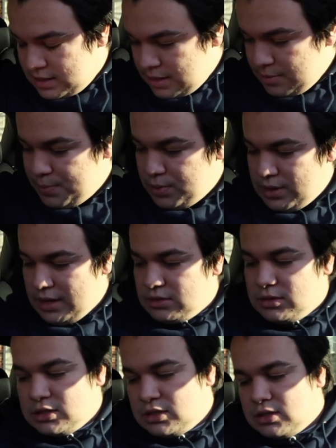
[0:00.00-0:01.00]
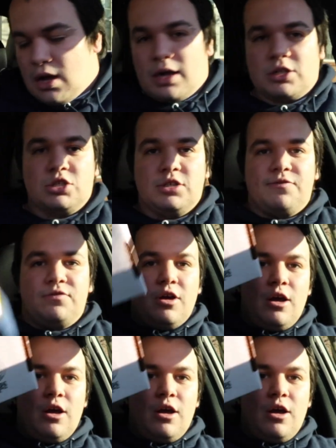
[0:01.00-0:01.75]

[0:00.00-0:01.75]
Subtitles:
Let me pull out the stock shift